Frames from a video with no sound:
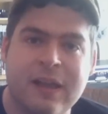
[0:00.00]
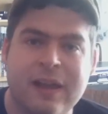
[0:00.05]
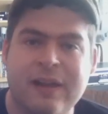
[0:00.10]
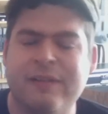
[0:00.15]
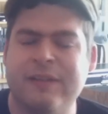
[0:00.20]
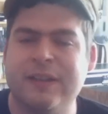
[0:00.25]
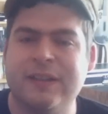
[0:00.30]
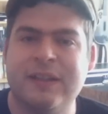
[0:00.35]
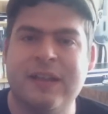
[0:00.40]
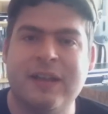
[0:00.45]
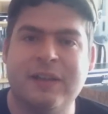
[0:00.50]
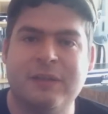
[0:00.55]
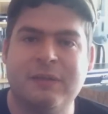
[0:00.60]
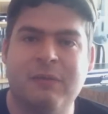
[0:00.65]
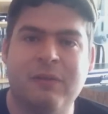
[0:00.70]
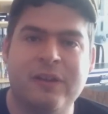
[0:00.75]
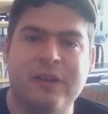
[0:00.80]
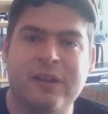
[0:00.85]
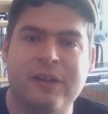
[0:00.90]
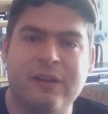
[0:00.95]
Anyways,
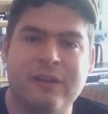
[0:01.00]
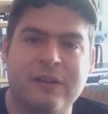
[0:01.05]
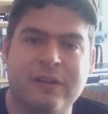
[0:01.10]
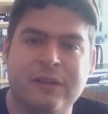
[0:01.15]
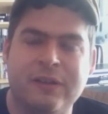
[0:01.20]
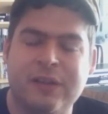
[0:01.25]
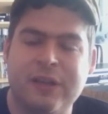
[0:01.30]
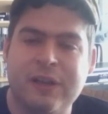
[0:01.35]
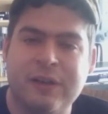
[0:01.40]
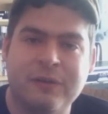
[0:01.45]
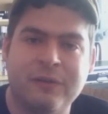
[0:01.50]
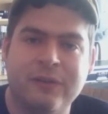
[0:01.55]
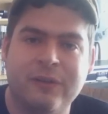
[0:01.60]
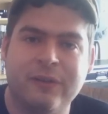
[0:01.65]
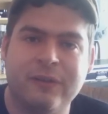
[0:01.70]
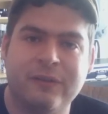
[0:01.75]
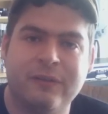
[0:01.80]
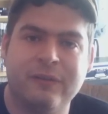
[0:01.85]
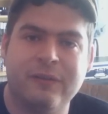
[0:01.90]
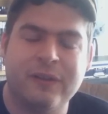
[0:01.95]
that's what you can do.
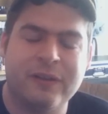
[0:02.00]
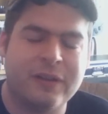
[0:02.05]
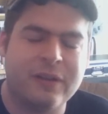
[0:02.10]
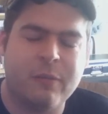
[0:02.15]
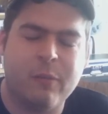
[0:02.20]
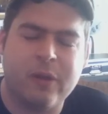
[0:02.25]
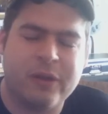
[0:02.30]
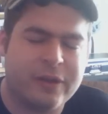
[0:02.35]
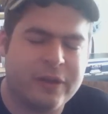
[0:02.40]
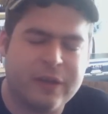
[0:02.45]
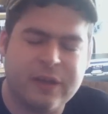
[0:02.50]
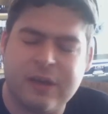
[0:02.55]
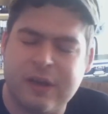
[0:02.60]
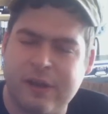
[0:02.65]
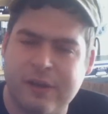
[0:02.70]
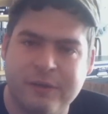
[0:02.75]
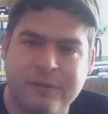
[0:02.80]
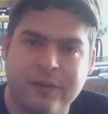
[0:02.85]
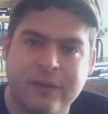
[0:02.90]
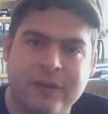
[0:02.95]
What what can you
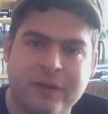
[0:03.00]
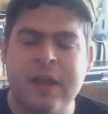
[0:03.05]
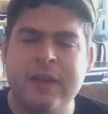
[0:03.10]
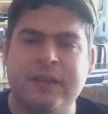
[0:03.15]
do?